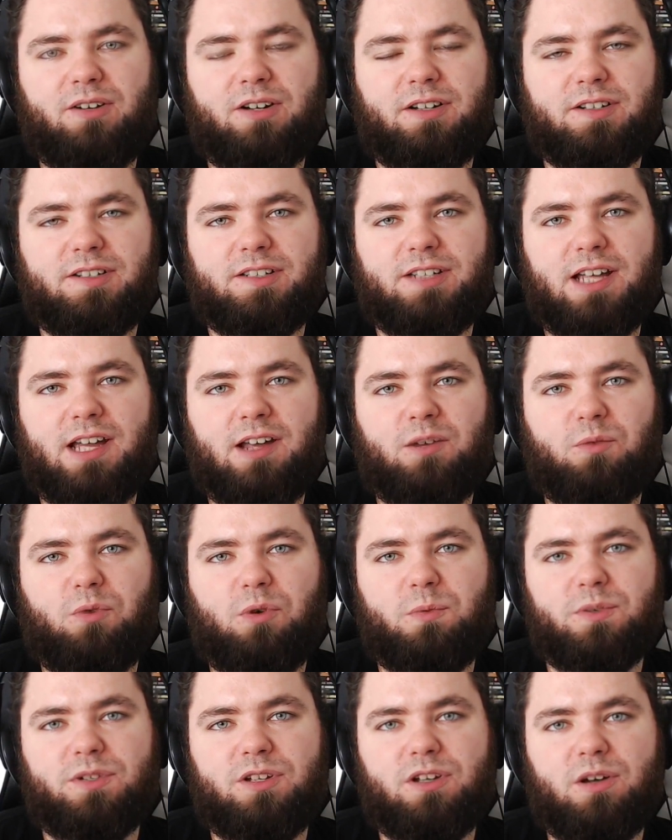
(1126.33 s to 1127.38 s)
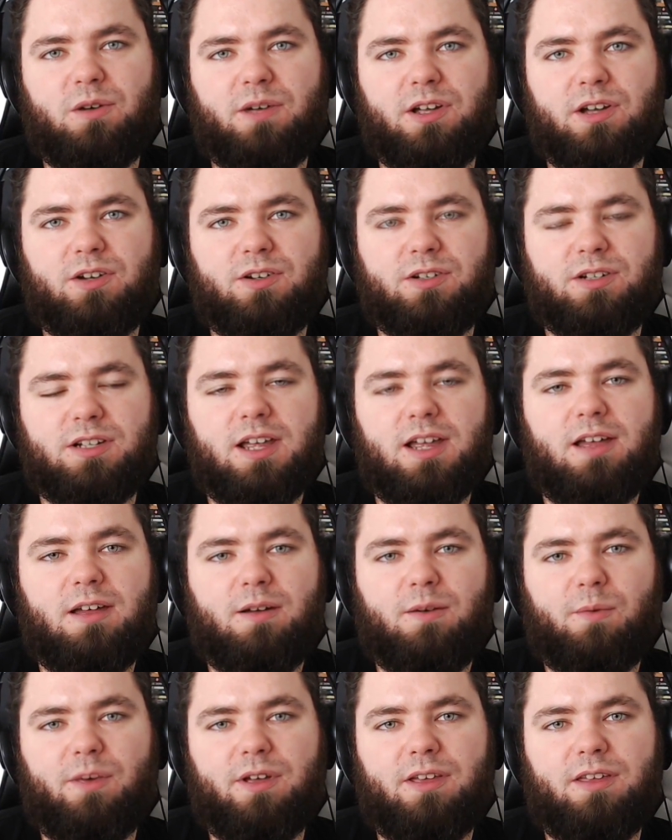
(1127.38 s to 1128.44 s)
understand what was going on
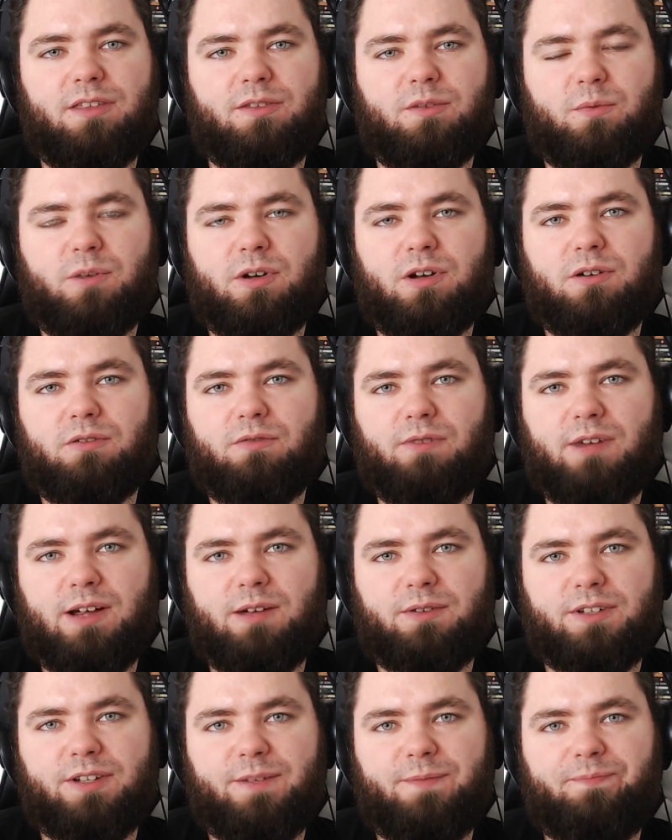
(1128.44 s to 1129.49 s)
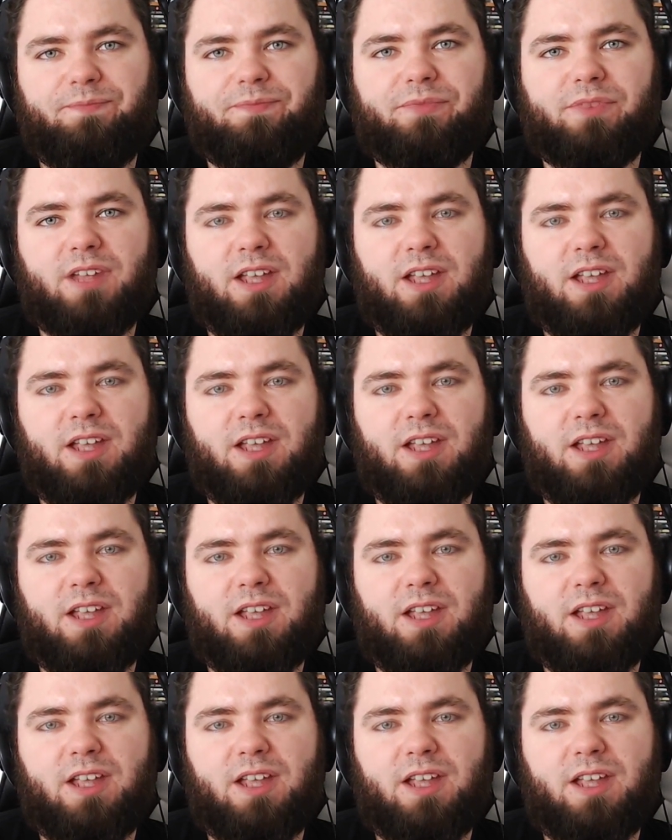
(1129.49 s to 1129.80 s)
with the world around him.